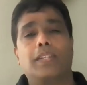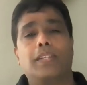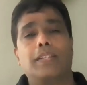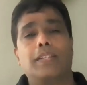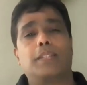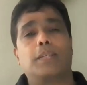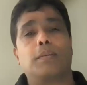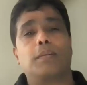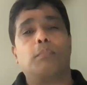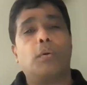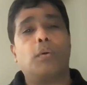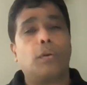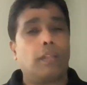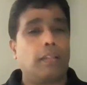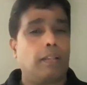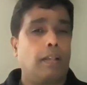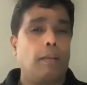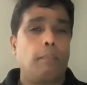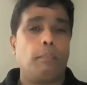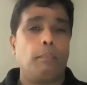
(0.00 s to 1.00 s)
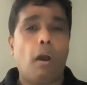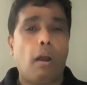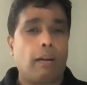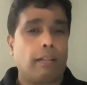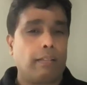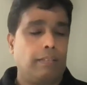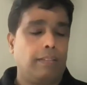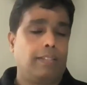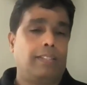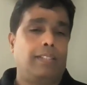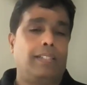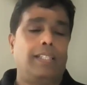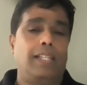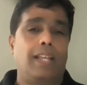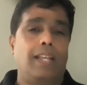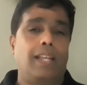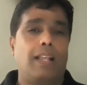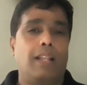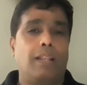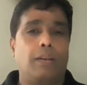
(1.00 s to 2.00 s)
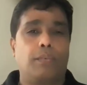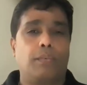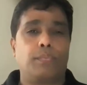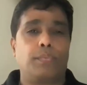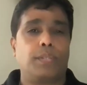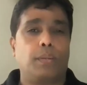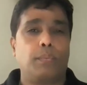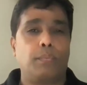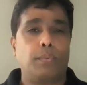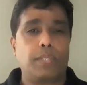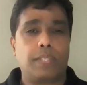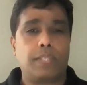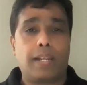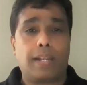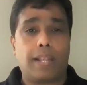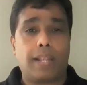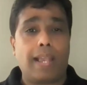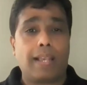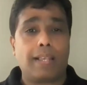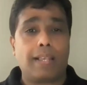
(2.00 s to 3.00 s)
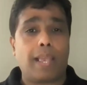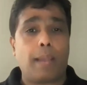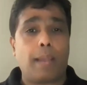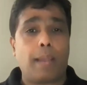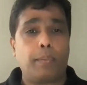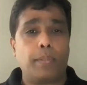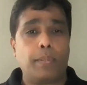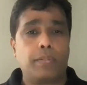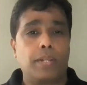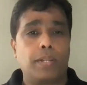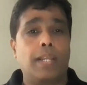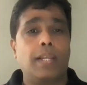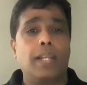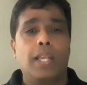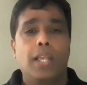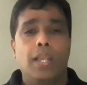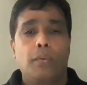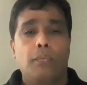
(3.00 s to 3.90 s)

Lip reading: there's a model denial of service attack happens, right?